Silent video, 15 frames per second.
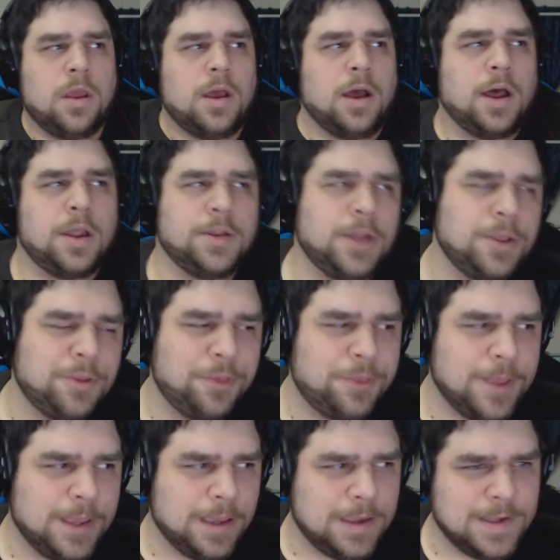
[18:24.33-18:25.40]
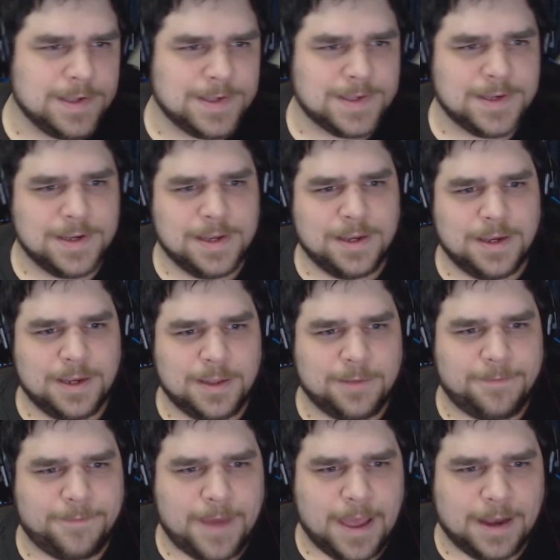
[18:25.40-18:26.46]
Another thing is the
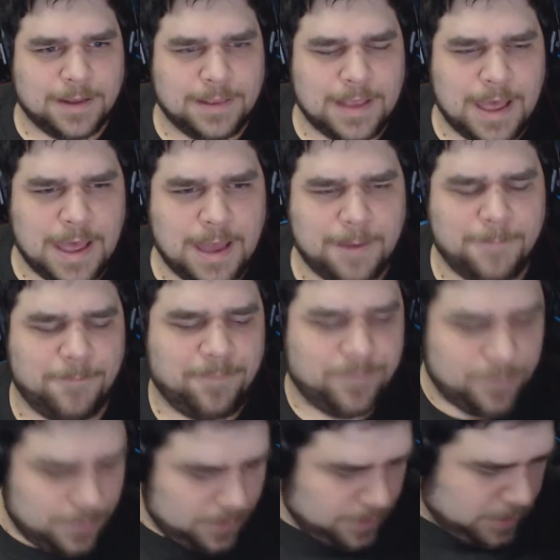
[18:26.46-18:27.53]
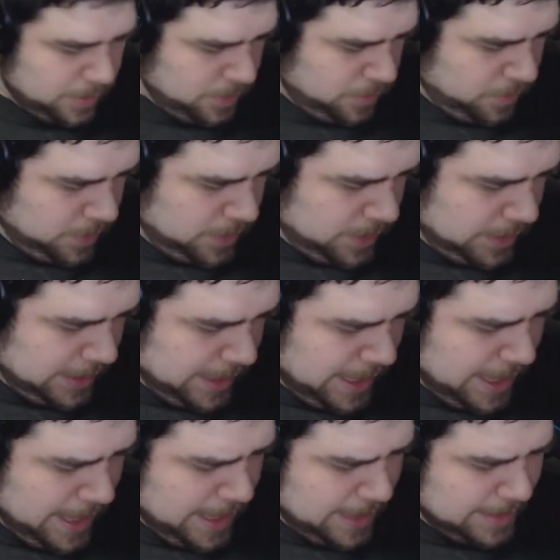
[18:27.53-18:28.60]
fact that,
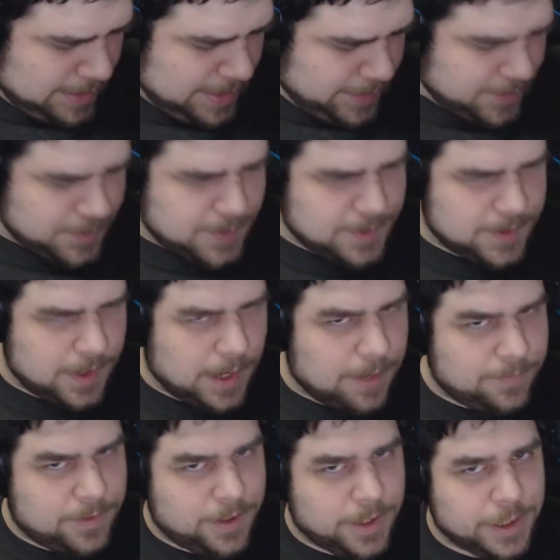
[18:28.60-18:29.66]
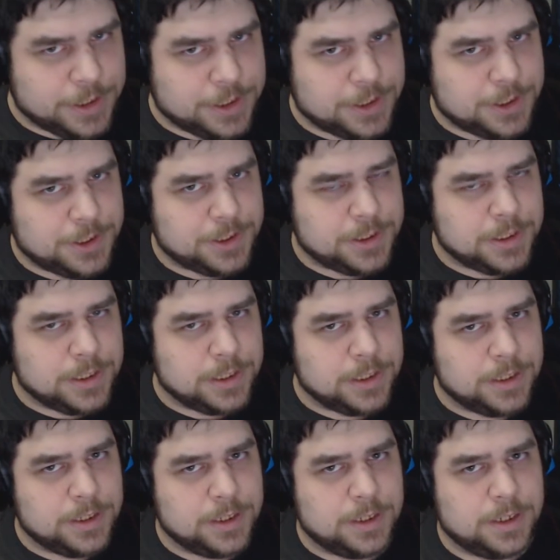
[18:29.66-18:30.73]
yeah, these are soft touch
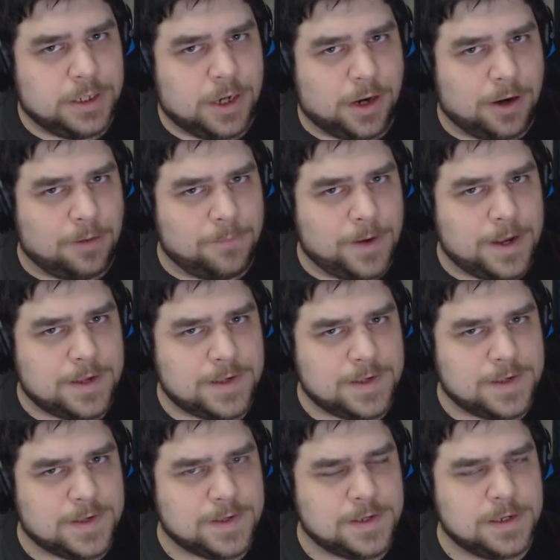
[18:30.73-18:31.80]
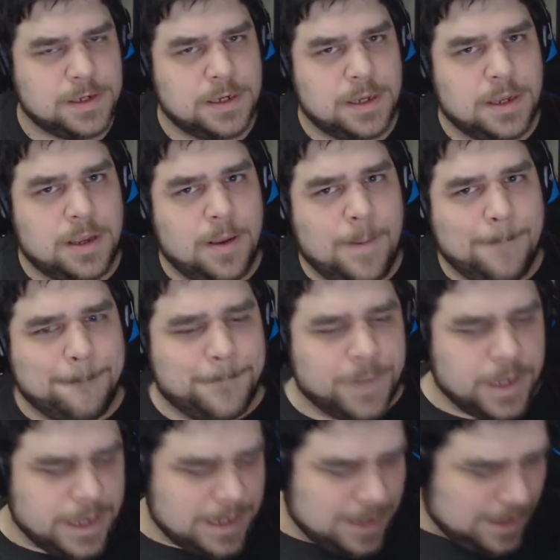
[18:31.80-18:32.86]
armrests, but